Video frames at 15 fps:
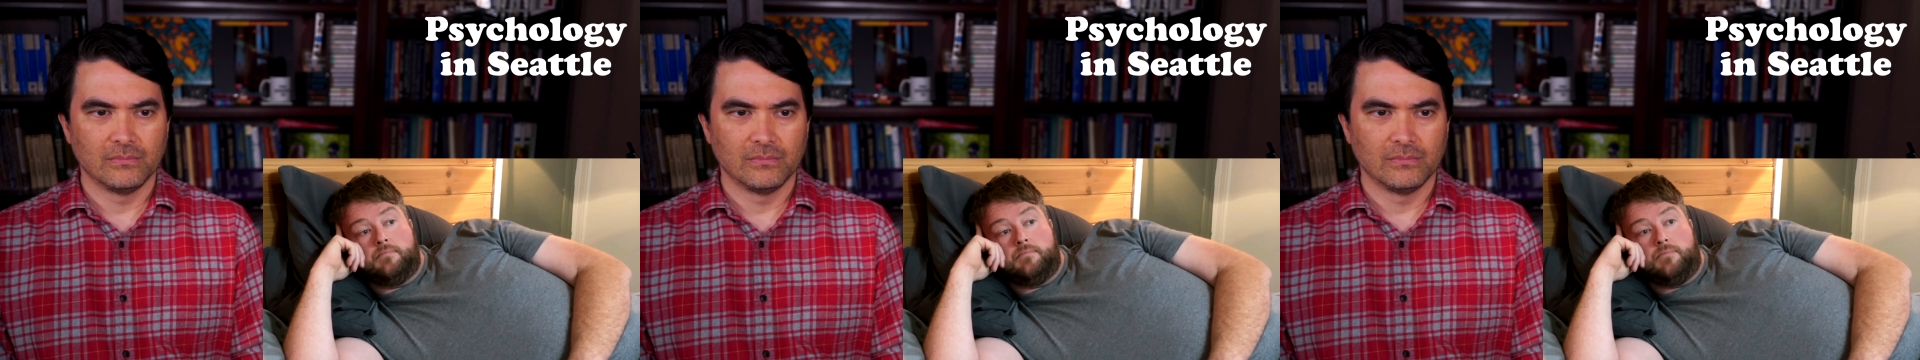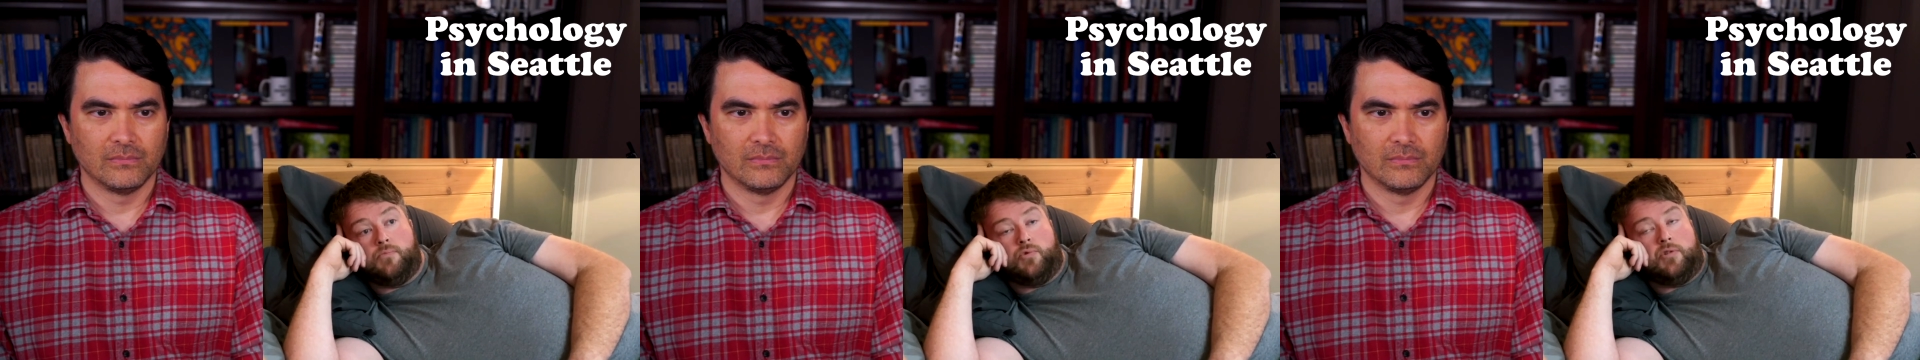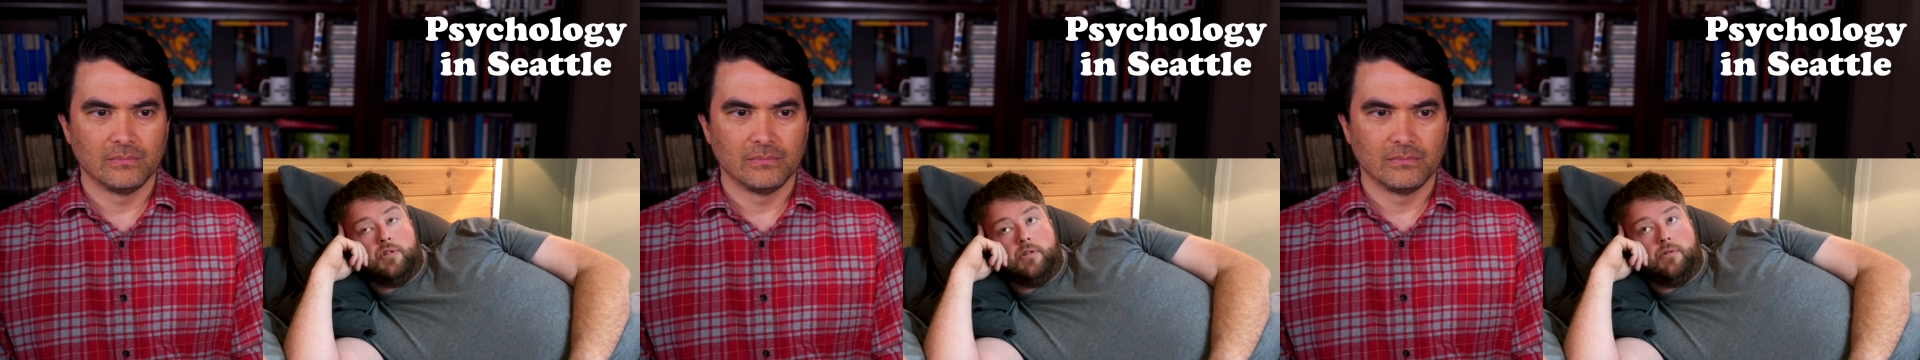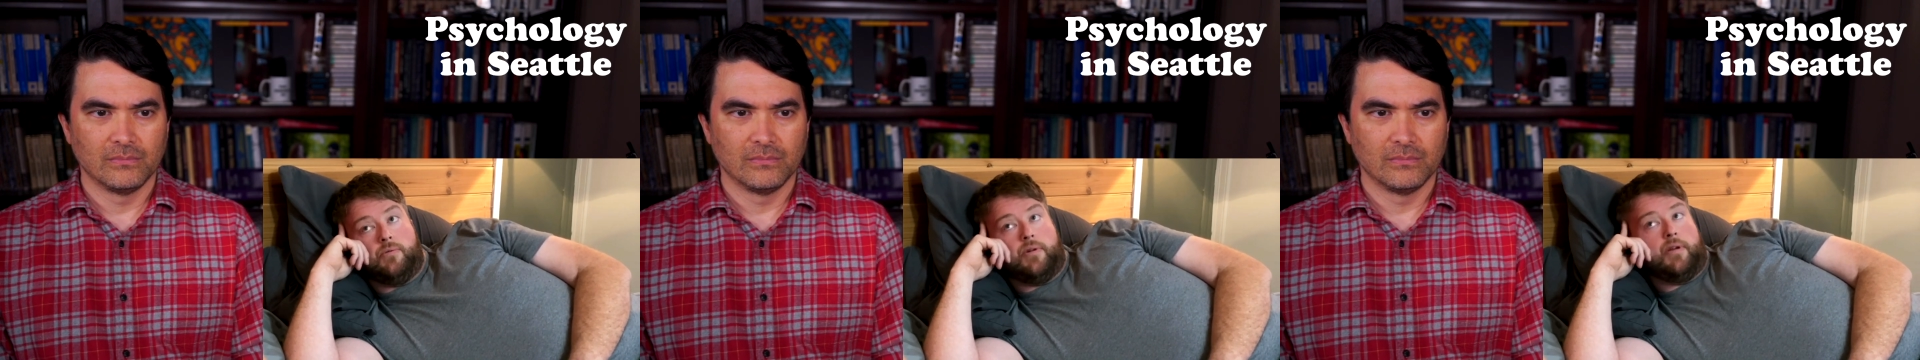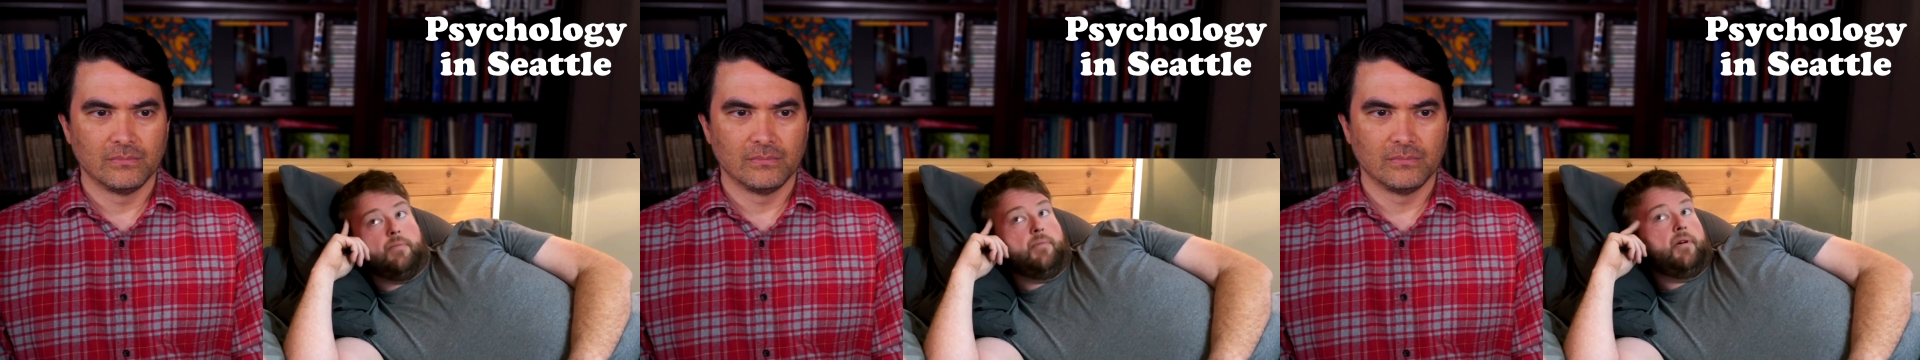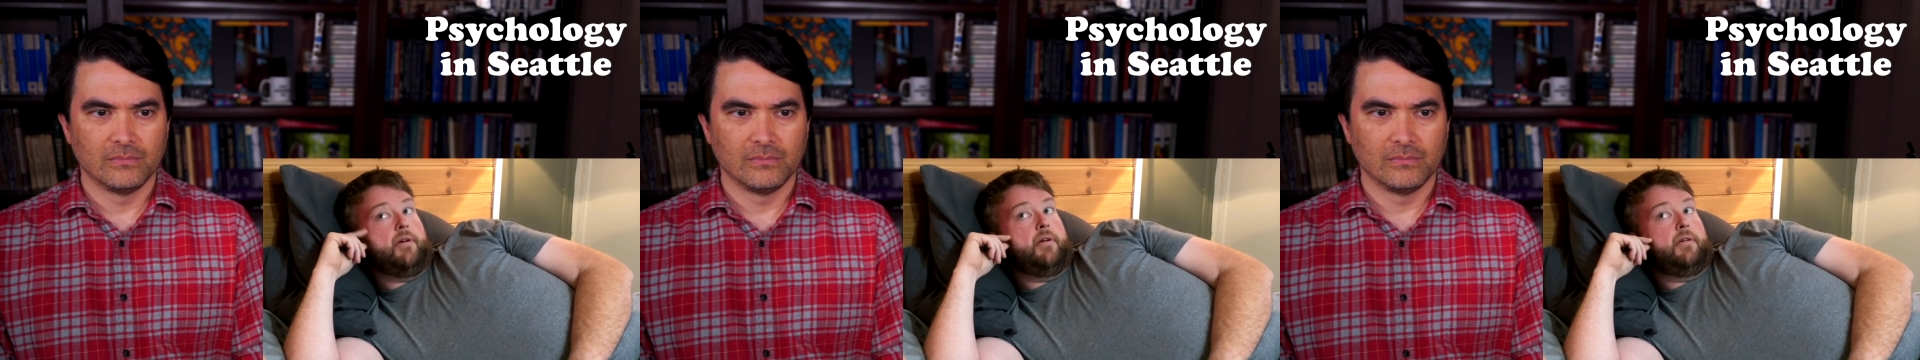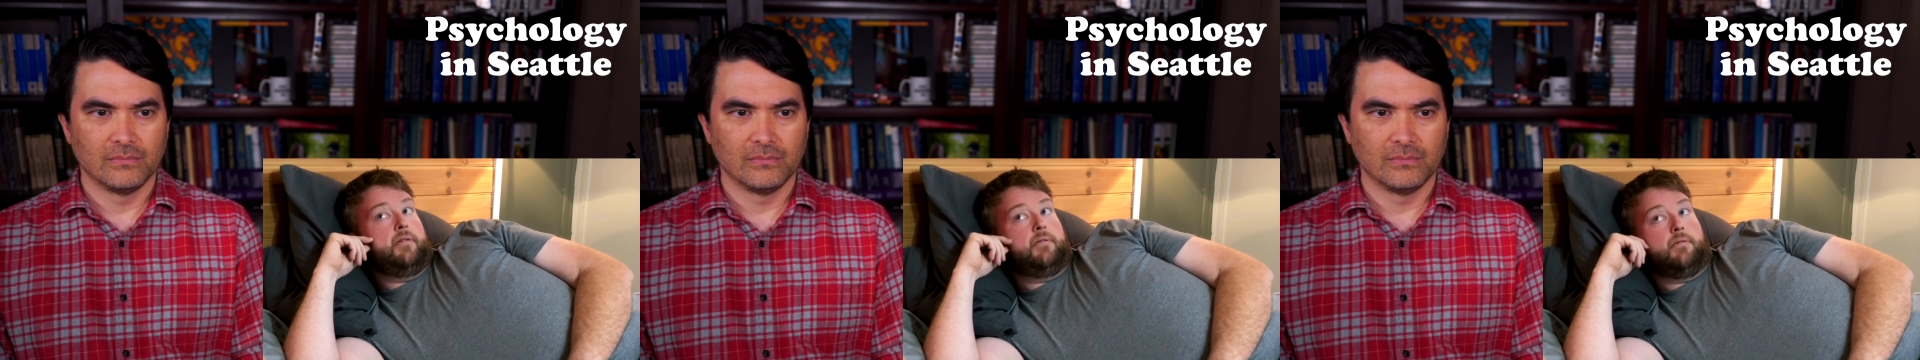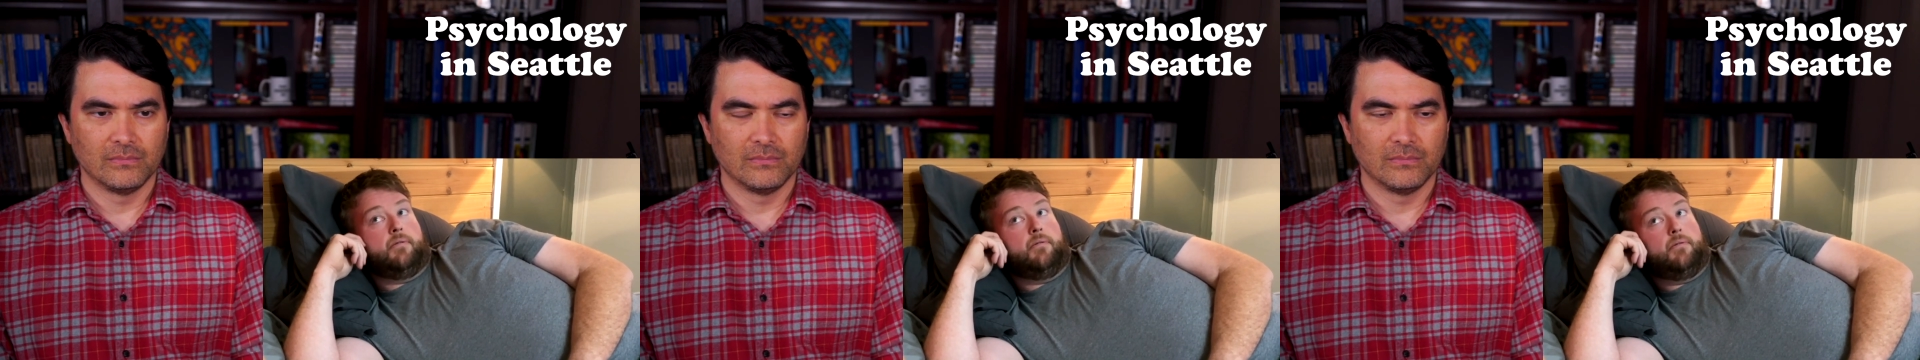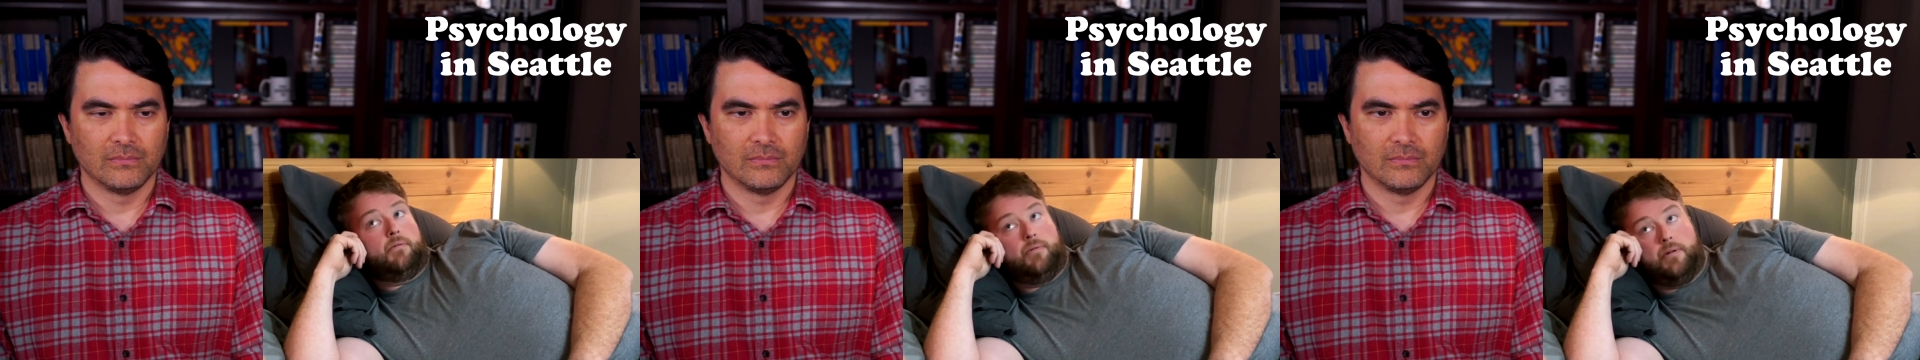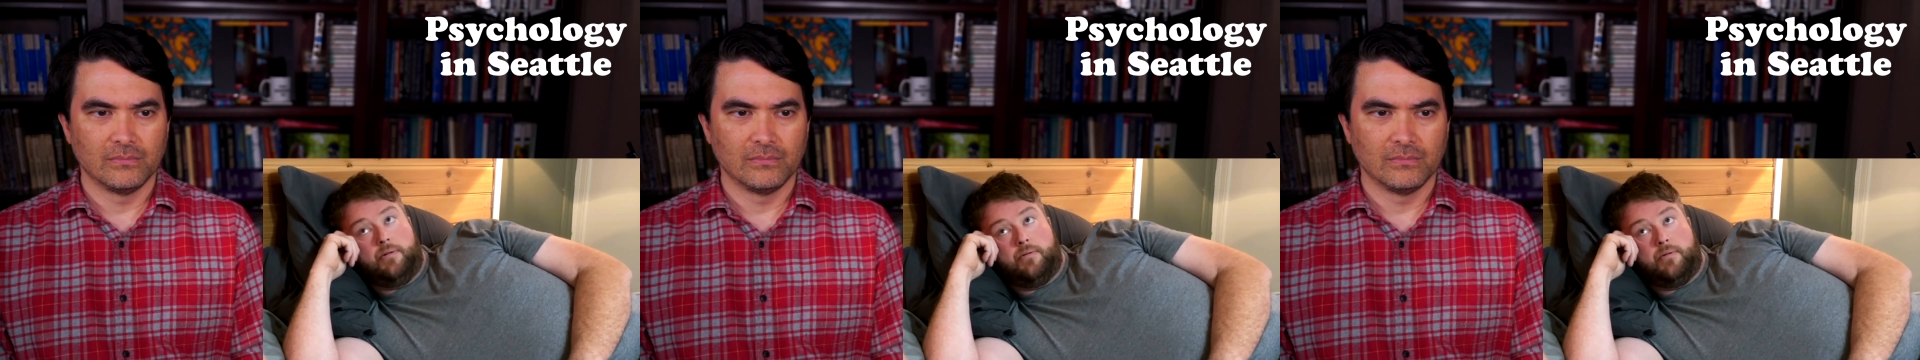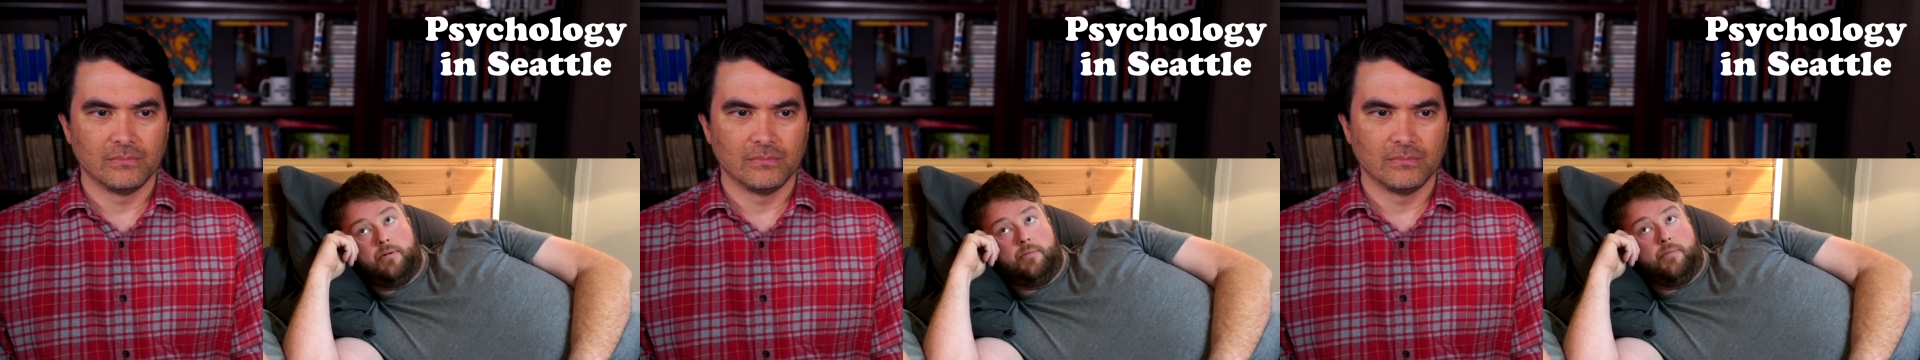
Speaker 1: Let's either we get married or we don't get